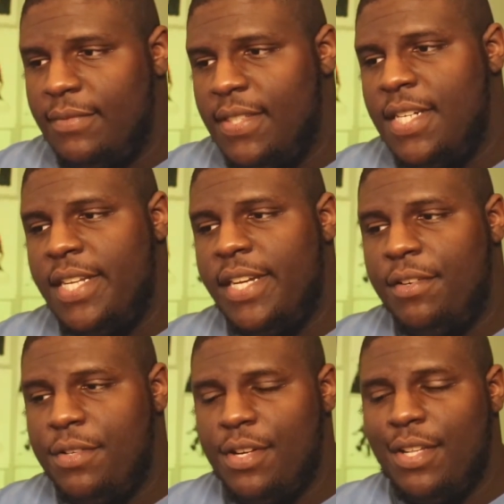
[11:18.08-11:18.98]

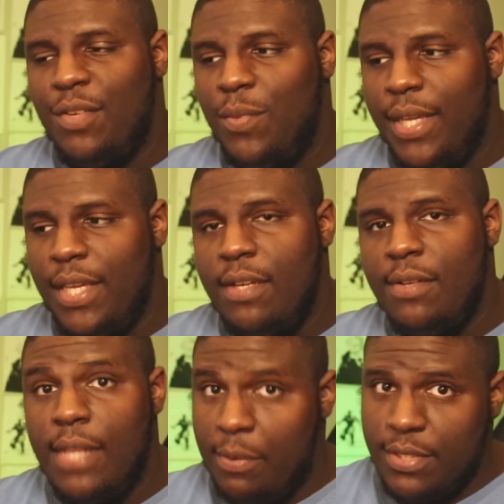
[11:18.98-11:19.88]
Nintendo during the Wii U,
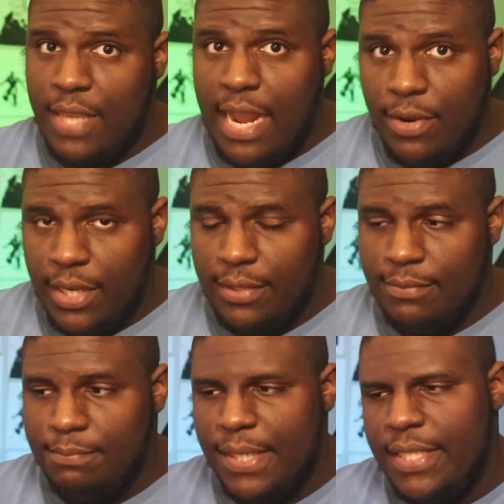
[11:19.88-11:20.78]
that was scary.
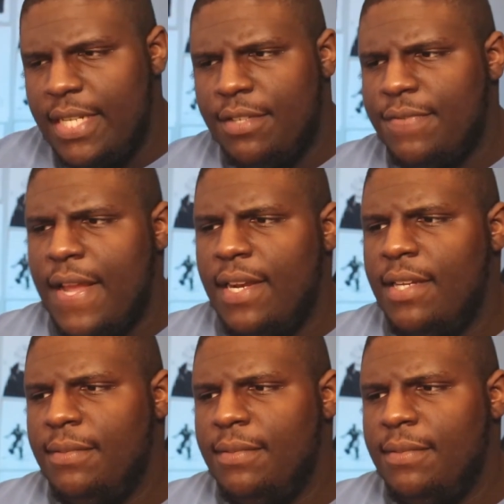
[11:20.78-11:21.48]
But Nintendo's fine.